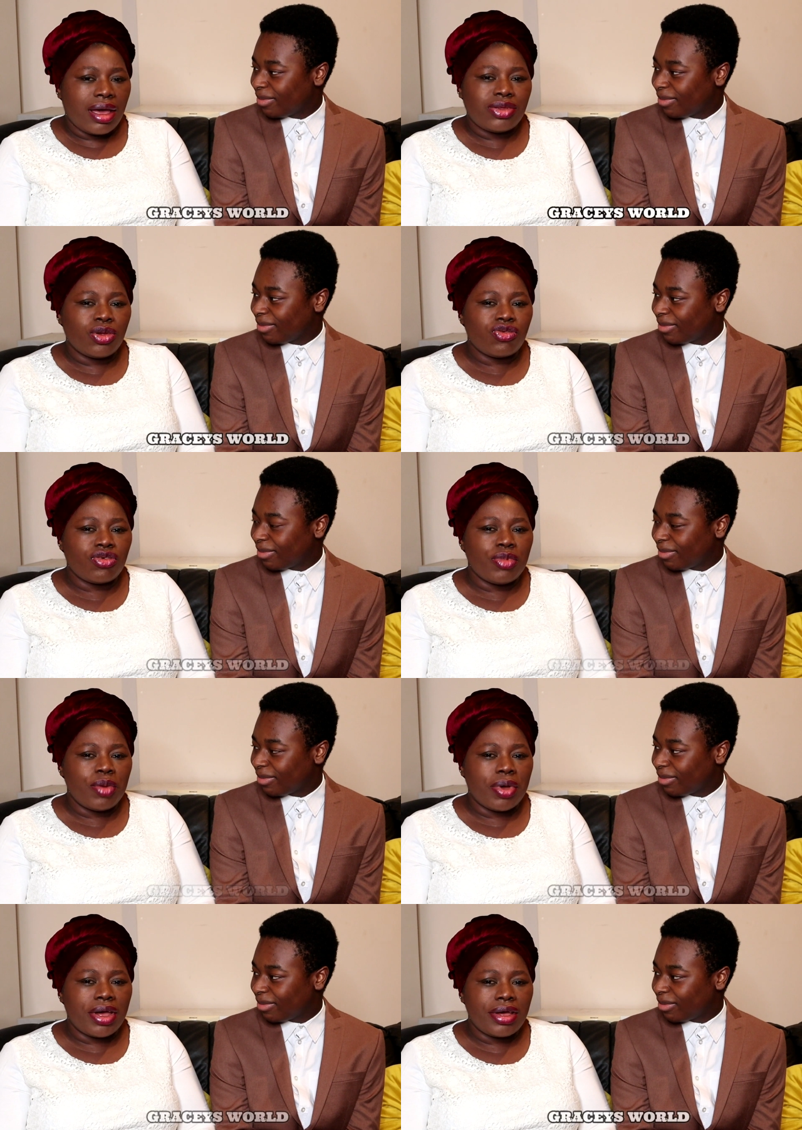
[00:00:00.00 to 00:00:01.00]
Speaker 1: I don't
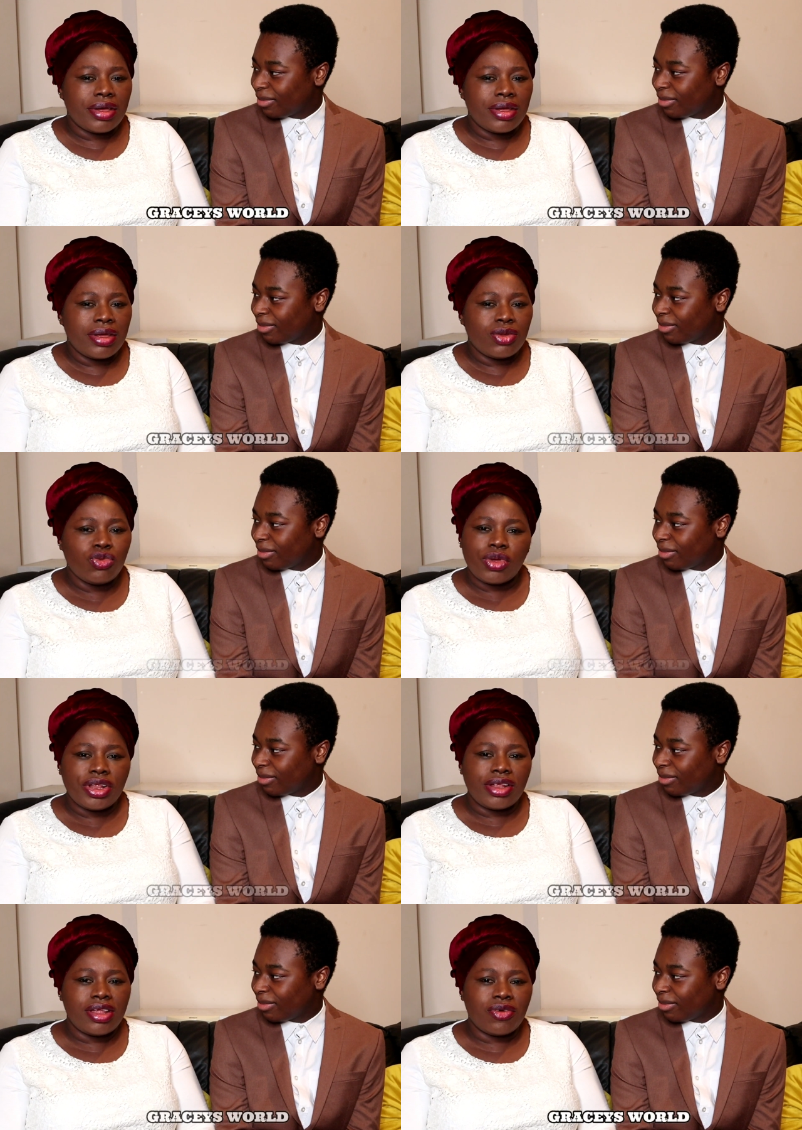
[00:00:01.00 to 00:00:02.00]
remember
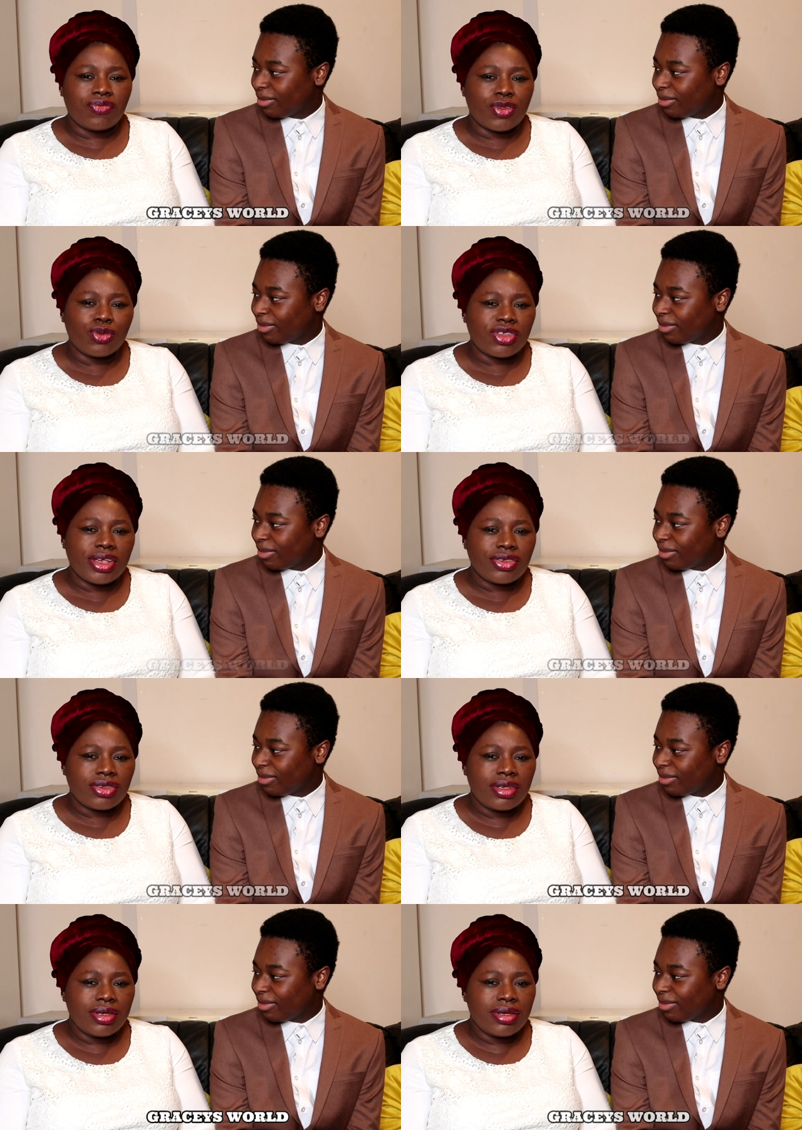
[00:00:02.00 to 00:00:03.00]
doing any of those things
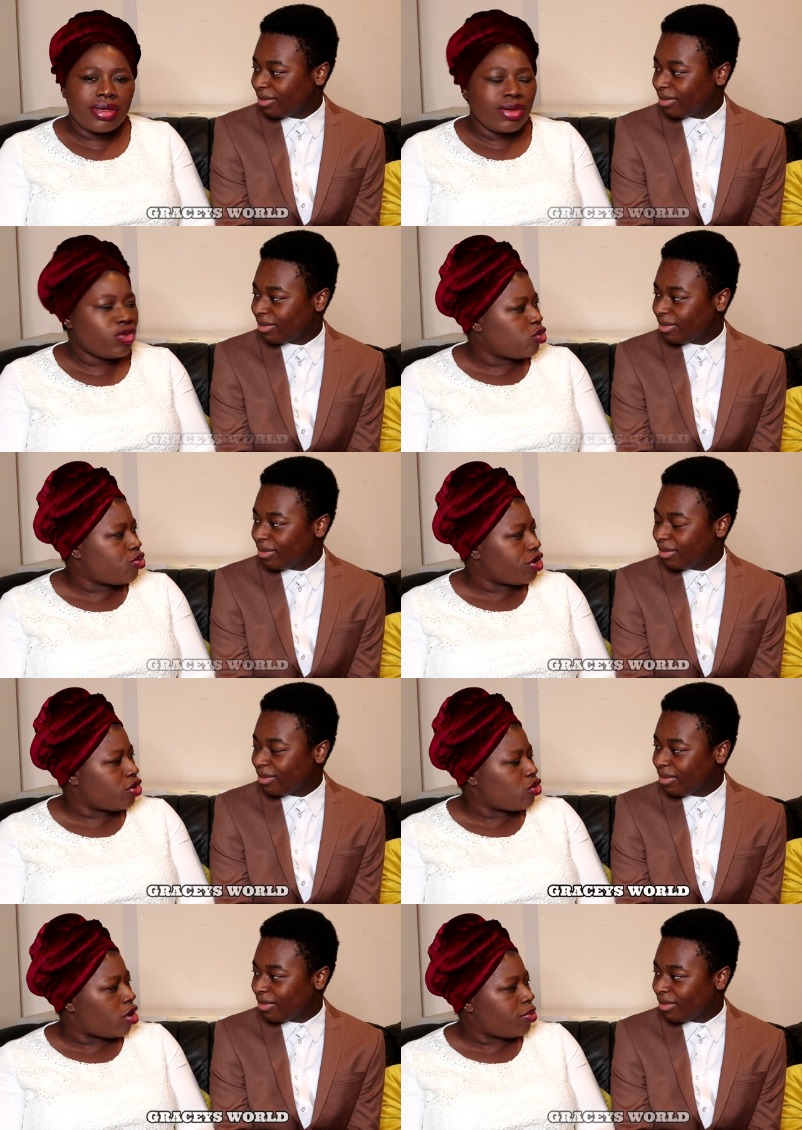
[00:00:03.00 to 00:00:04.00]
to bring
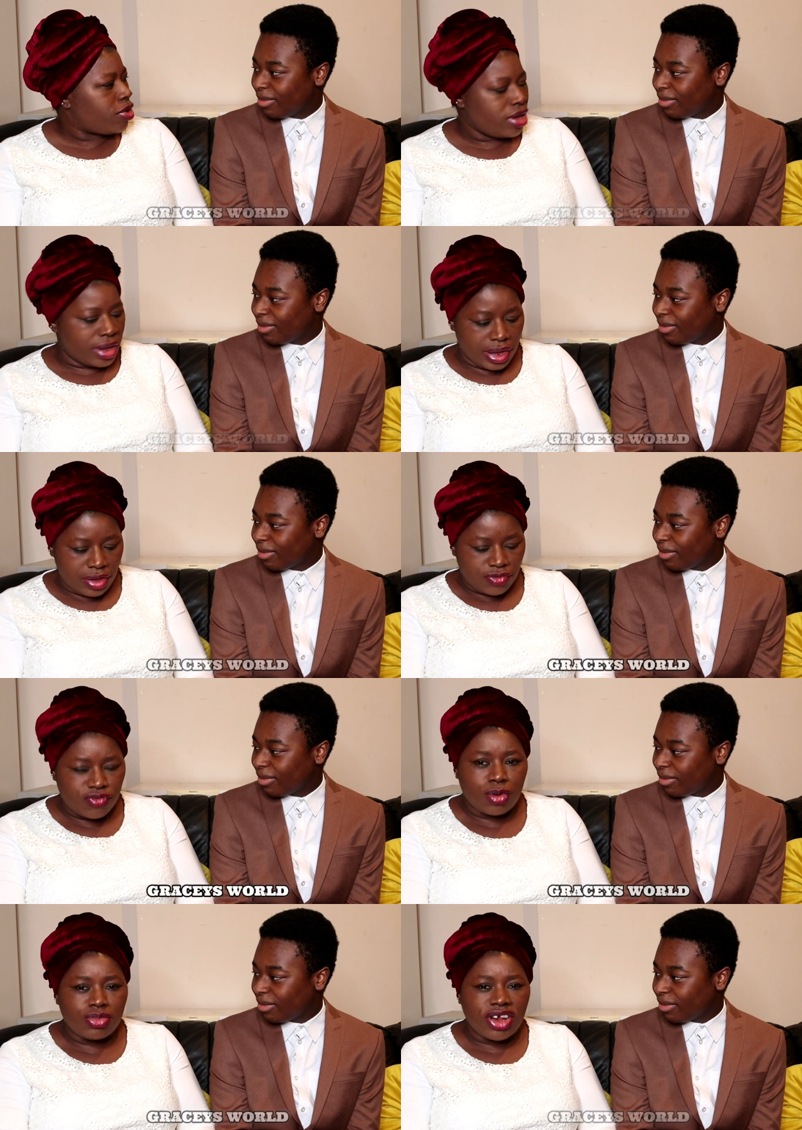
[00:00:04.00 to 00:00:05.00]
you up, even
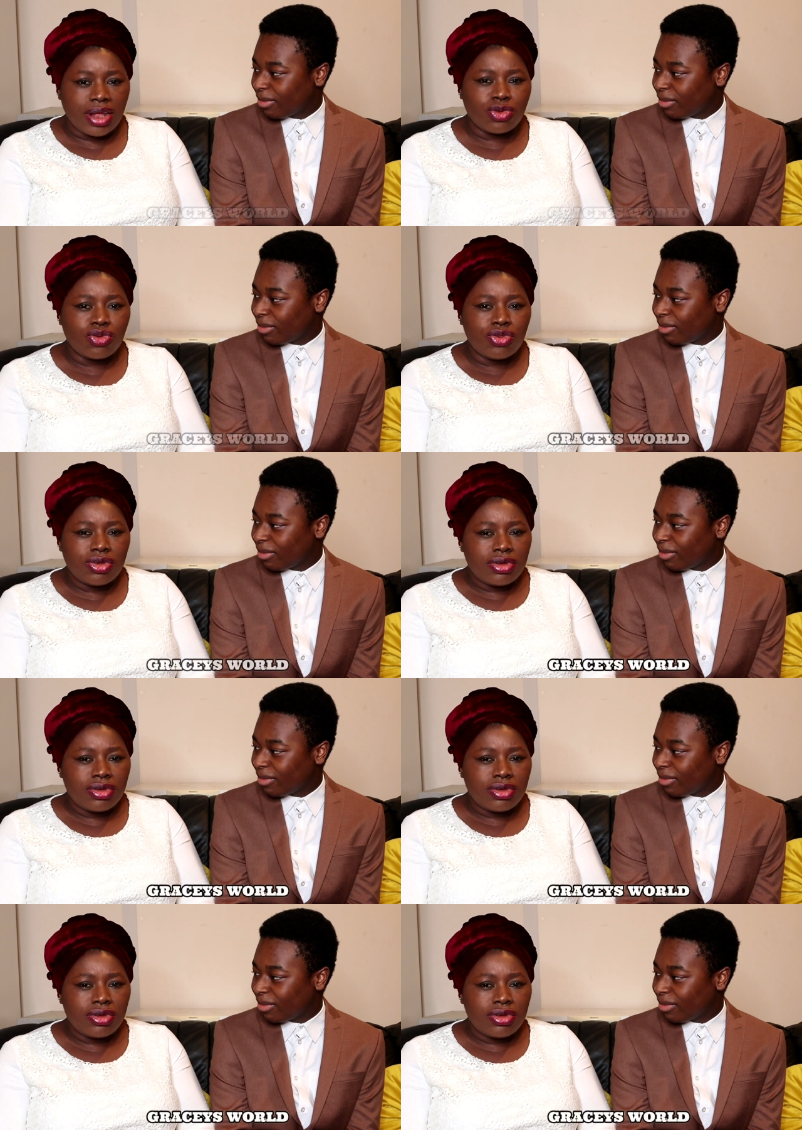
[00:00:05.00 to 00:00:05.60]
from childhood,